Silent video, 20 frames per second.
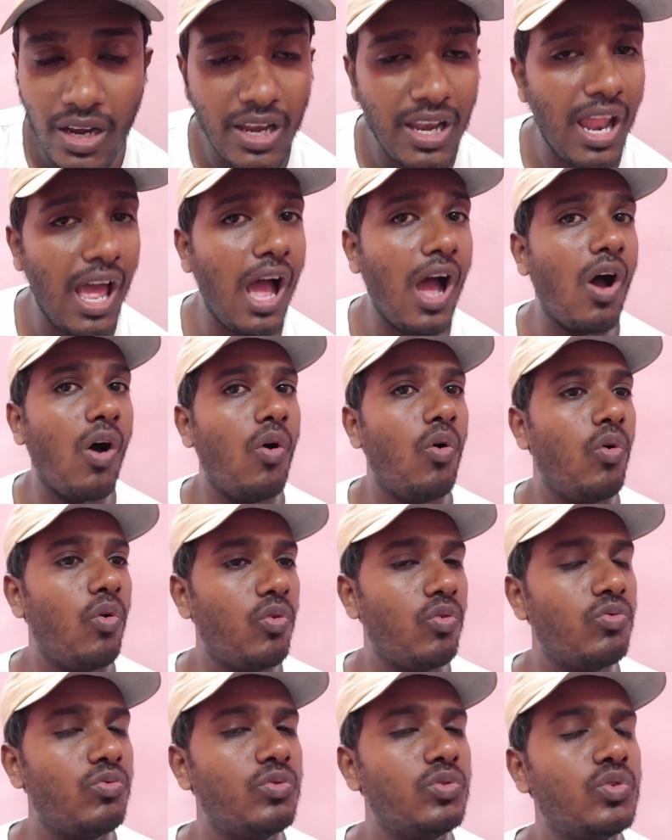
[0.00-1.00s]
Now
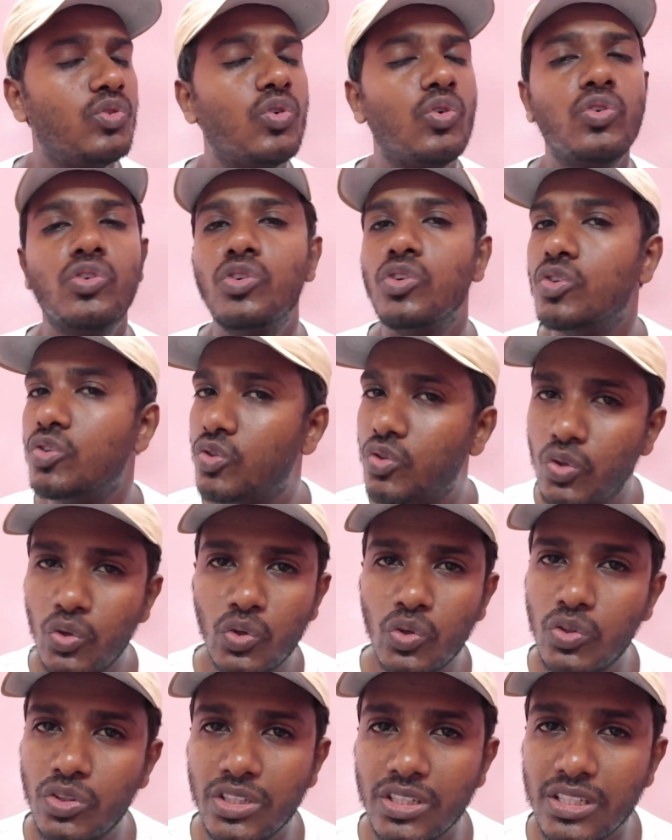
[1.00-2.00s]
don't
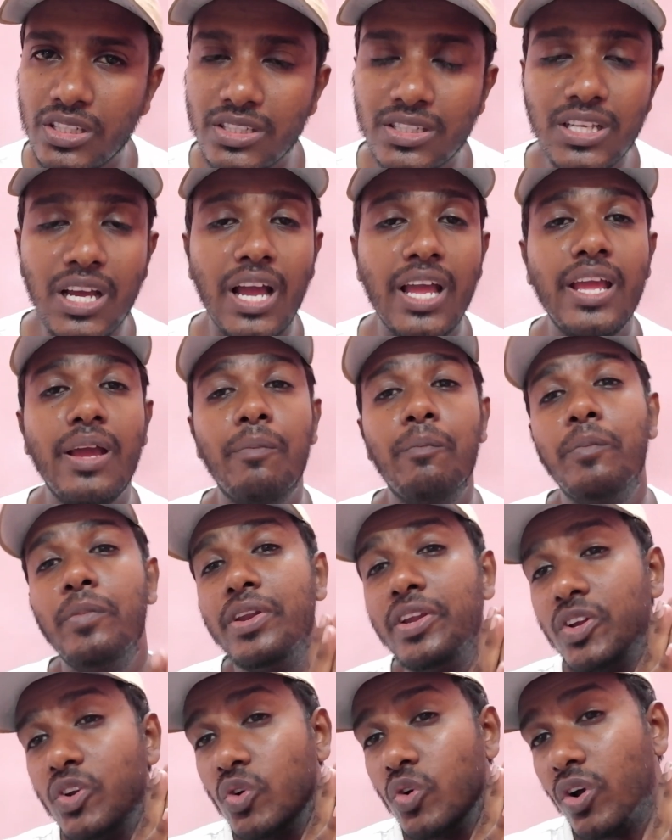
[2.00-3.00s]
do this. I am
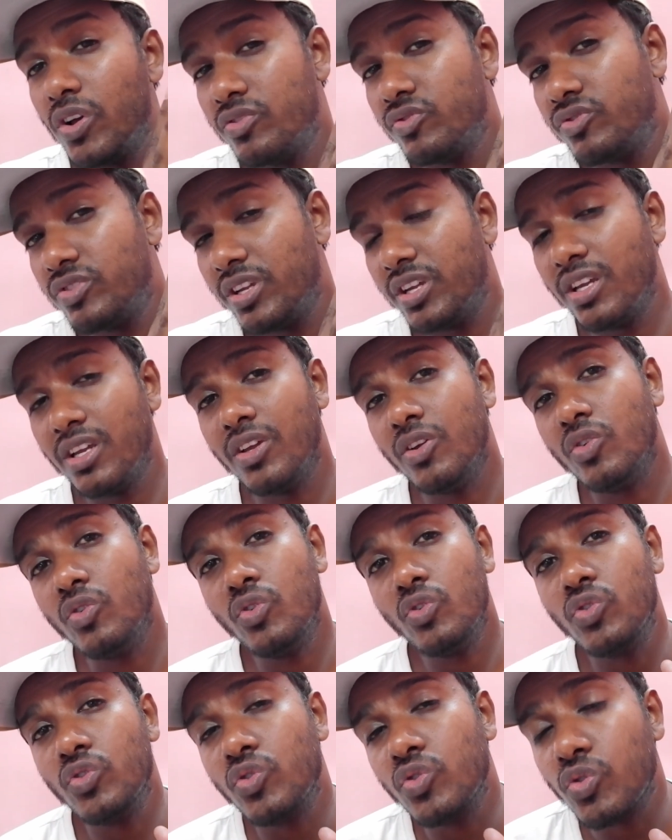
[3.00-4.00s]
requesting
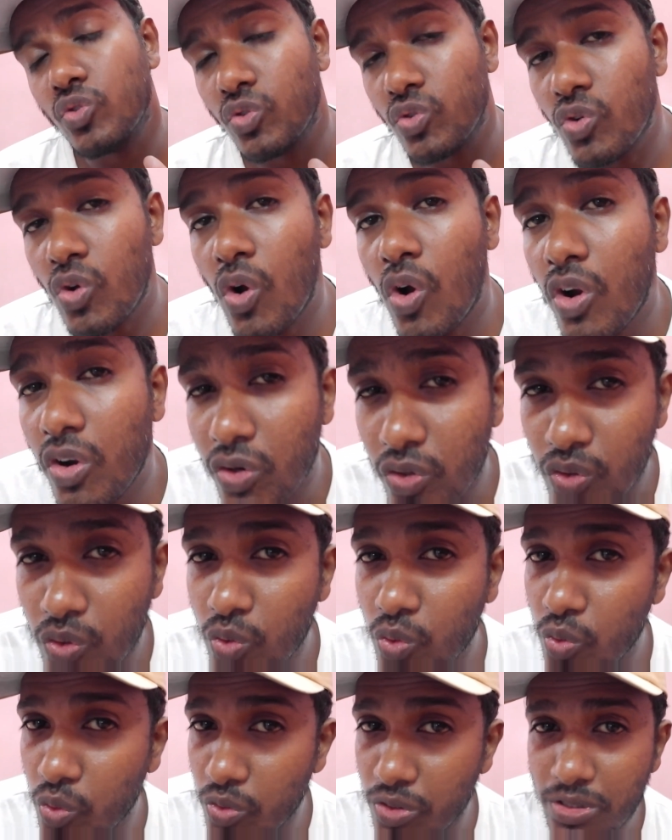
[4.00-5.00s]
you to
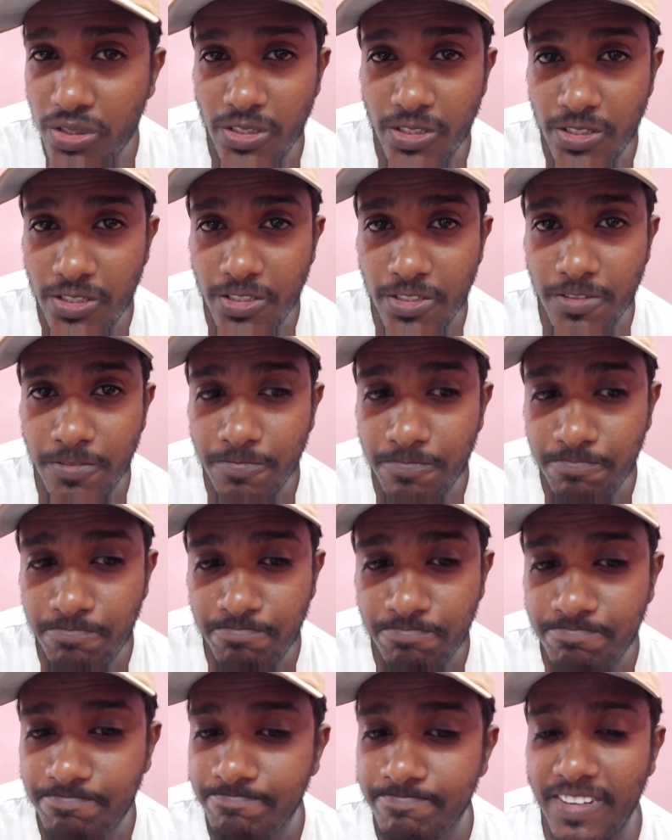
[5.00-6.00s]
not do this.
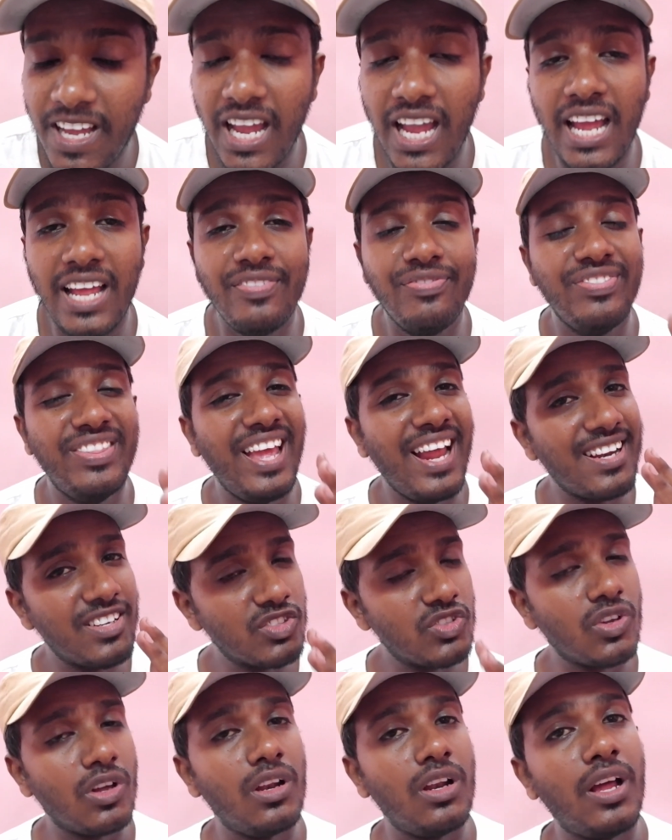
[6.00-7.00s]
And
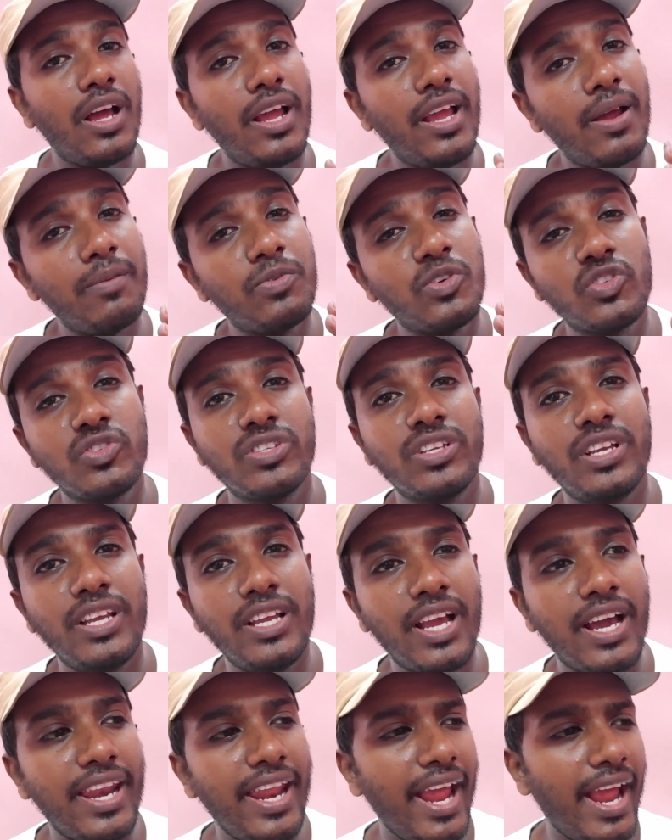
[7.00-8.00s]
that's all I have to
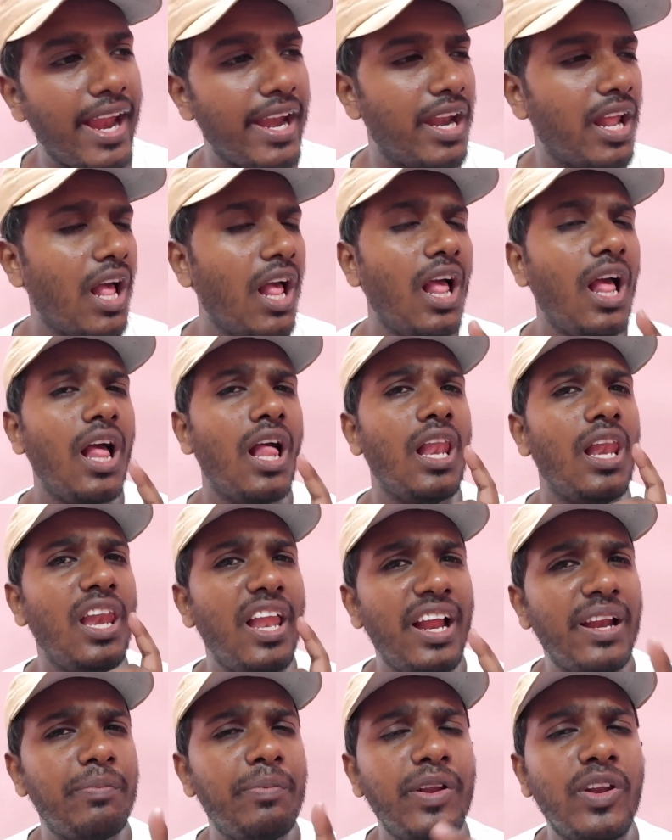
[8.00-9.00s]
say here. And
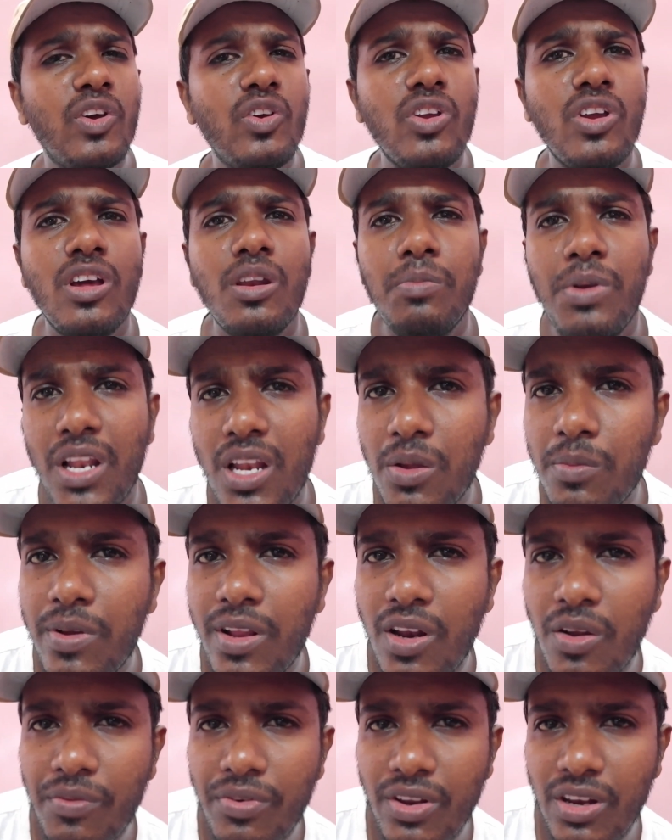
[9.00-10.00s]
let me know your
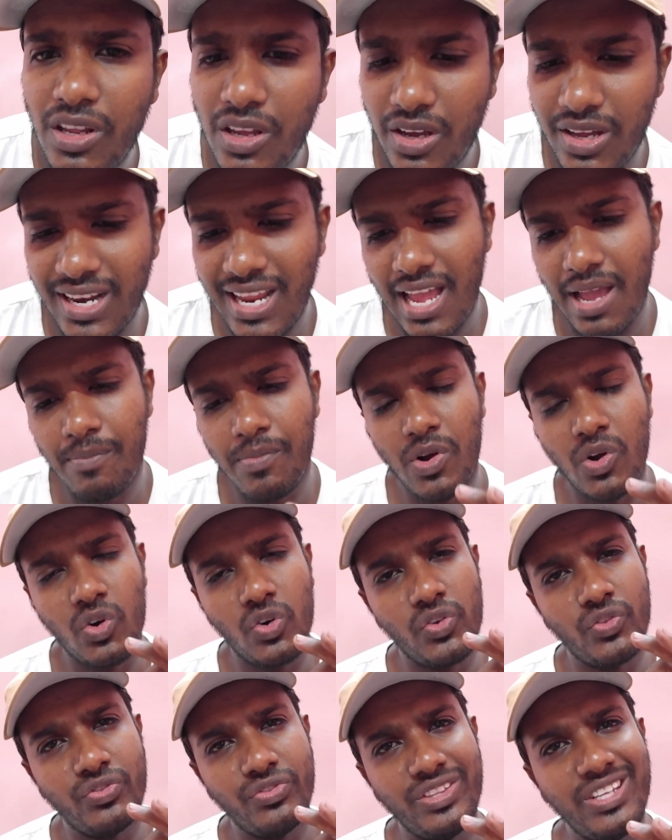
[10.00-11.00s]
valuable opinion
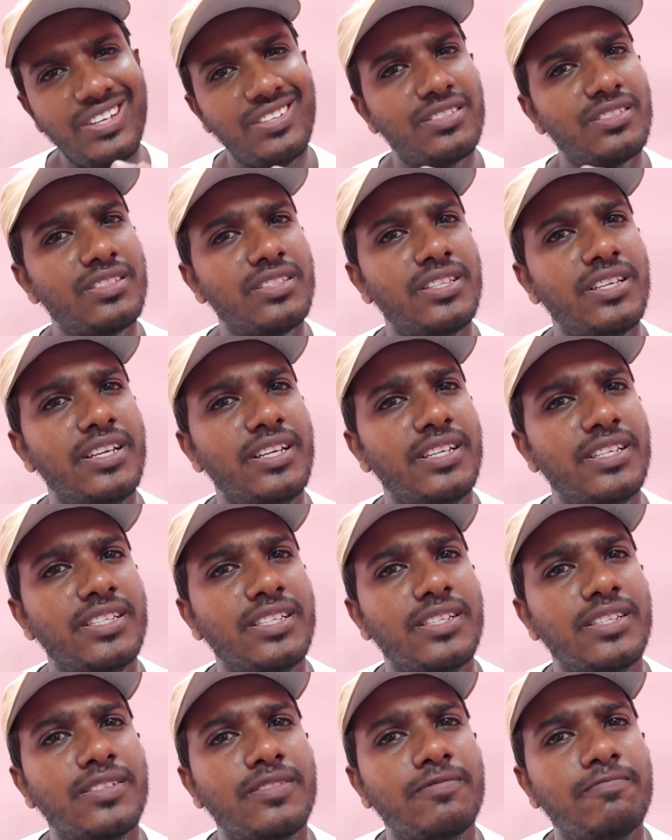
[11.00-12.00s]
about this thing,
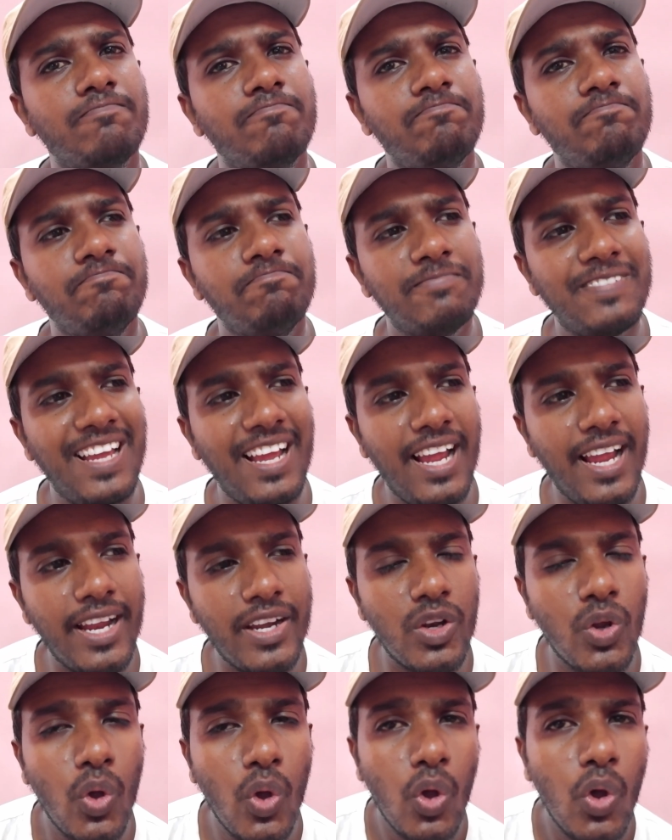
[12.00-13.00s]

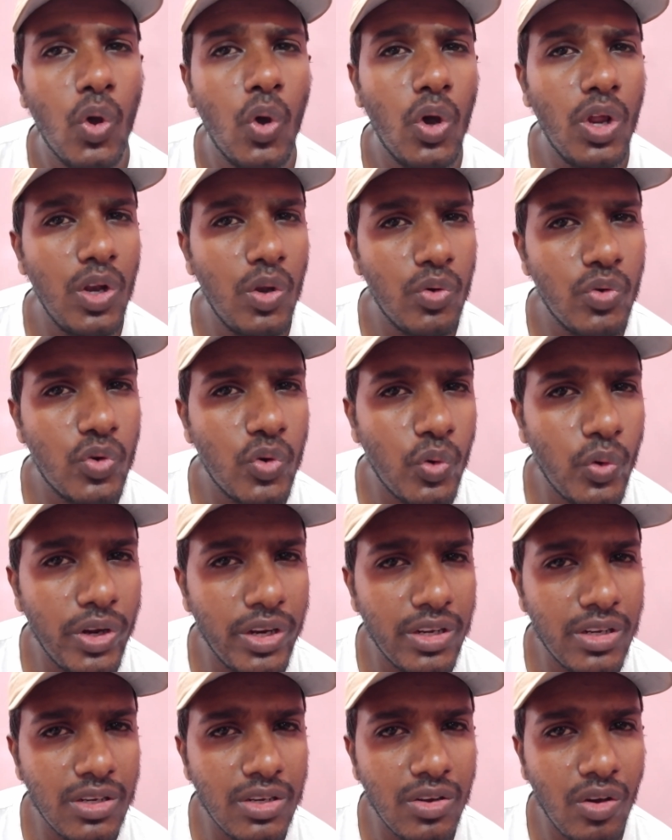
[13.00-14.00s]
that will you do
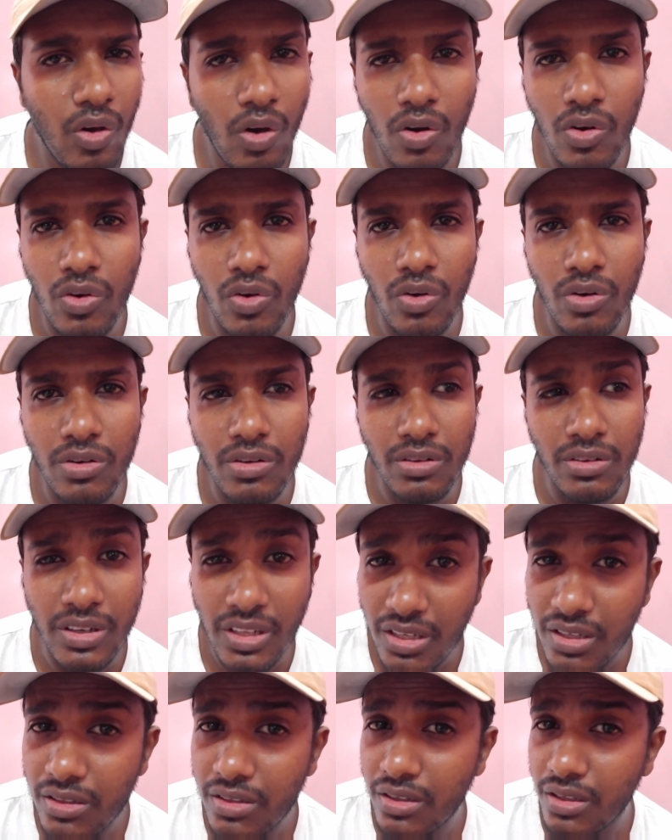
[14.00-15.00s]
it or
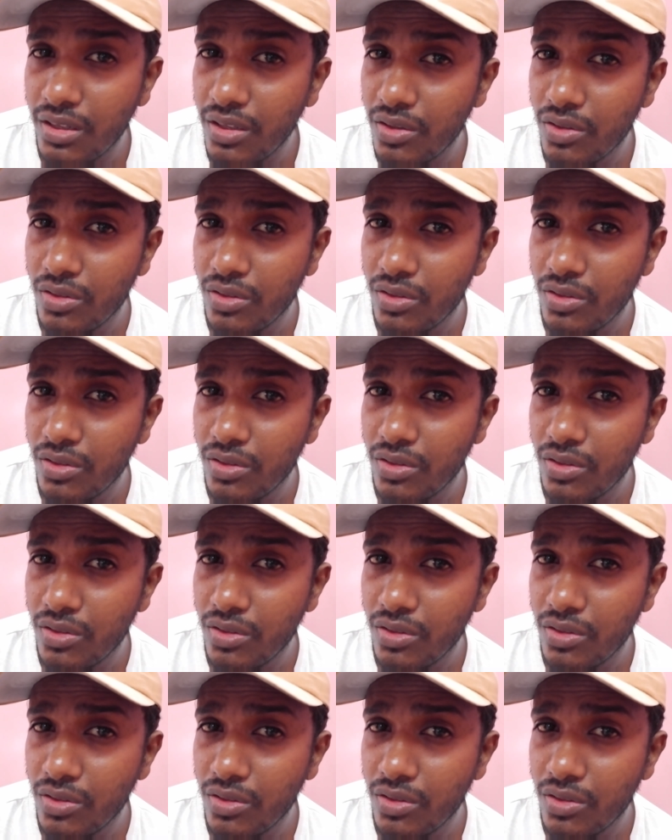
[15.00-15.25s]
not? Did